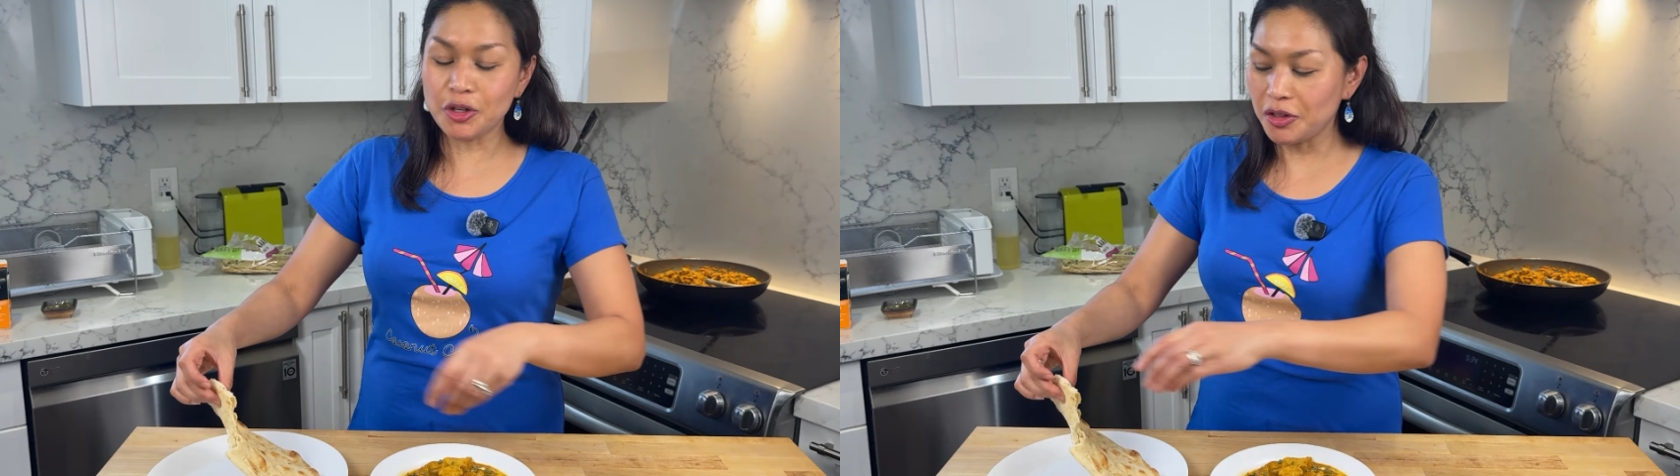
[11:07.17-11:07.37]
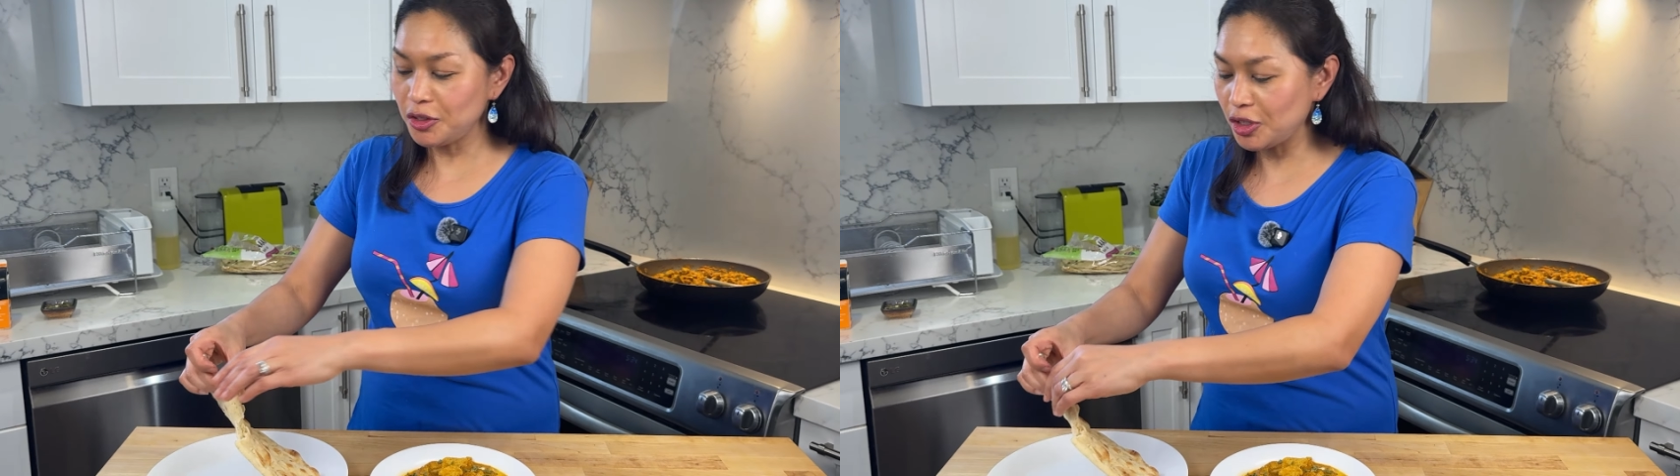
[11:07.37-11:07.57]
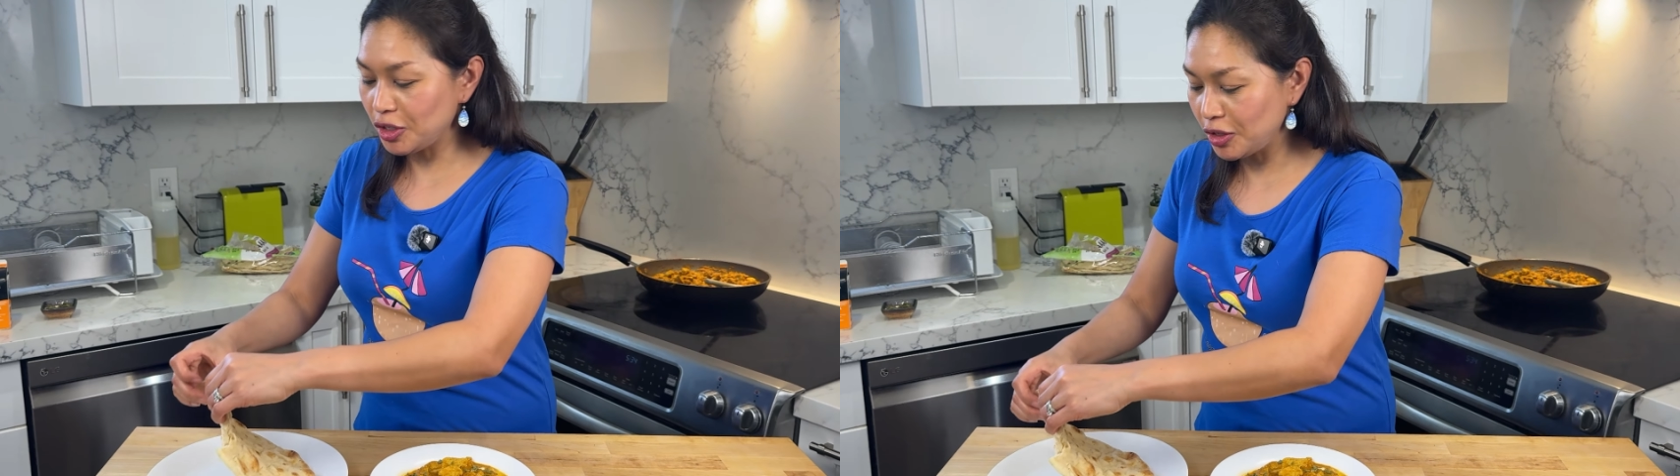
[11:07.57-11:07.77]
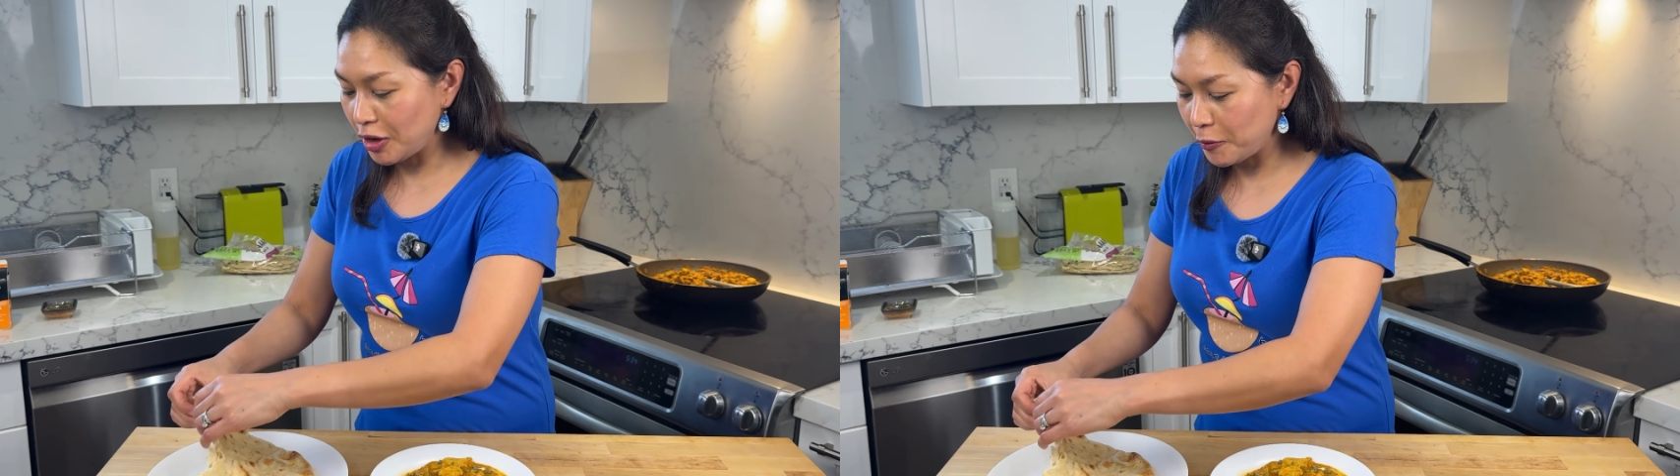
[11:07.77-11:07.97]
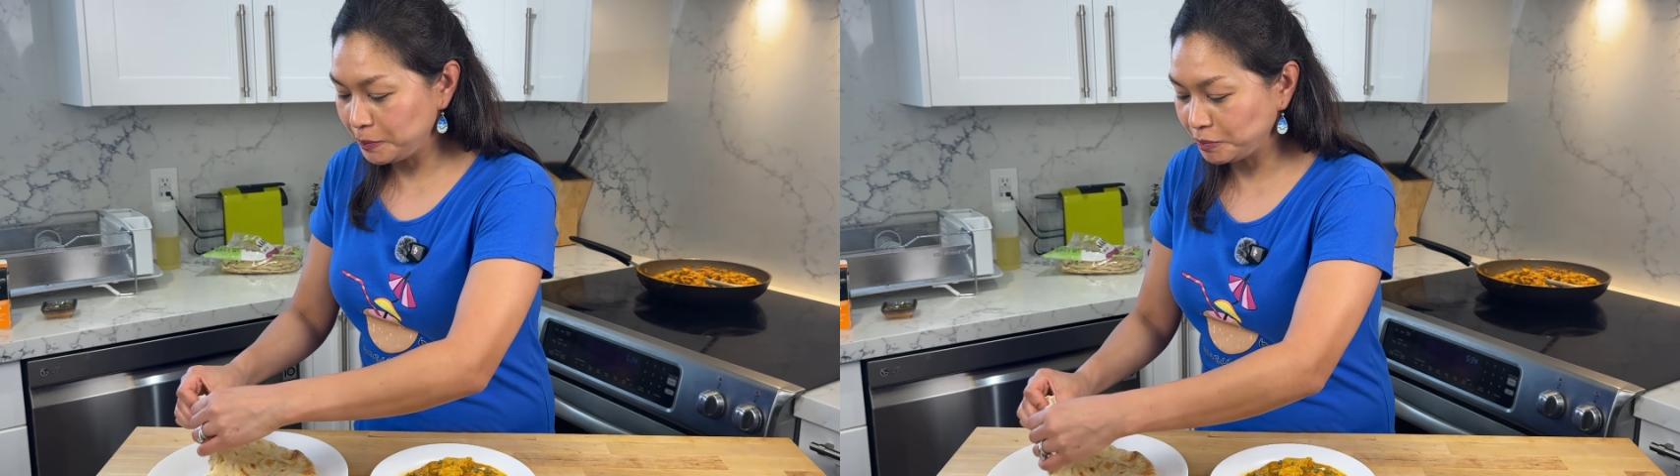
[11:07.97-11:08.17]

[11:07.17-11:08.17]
the chicken now.